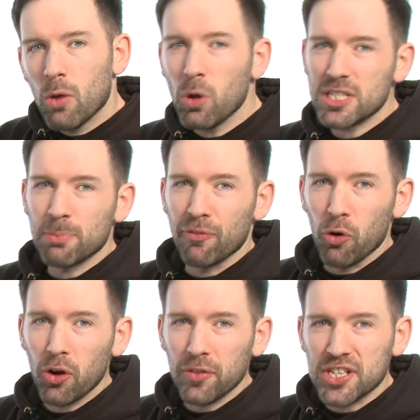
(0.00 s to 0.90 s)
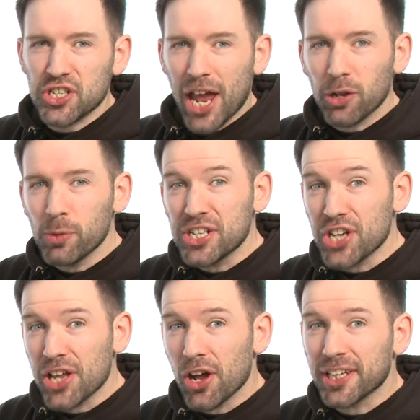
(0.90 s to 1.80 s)
Once before on this channel, we
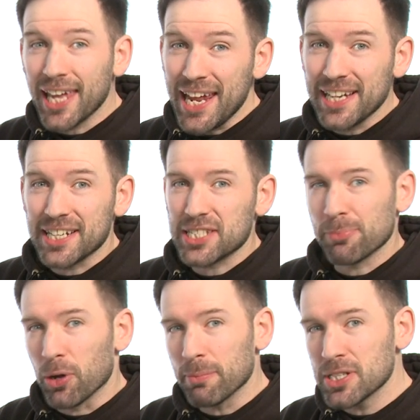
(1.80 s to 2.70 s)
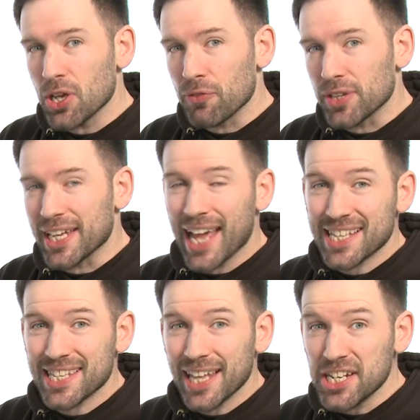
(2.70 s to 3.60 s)
shared our keen disappointment over the
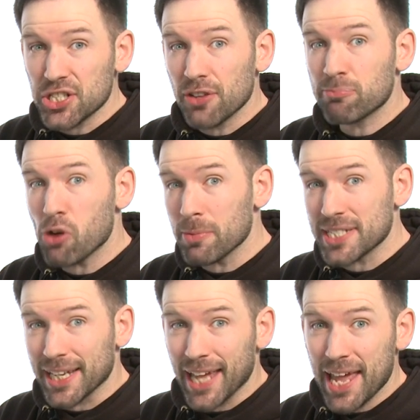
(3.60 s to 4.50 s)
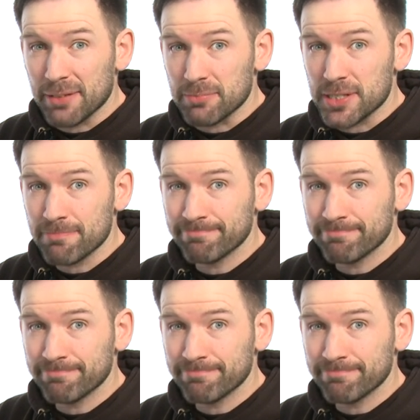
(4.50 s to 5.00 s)
cancellation of promising games.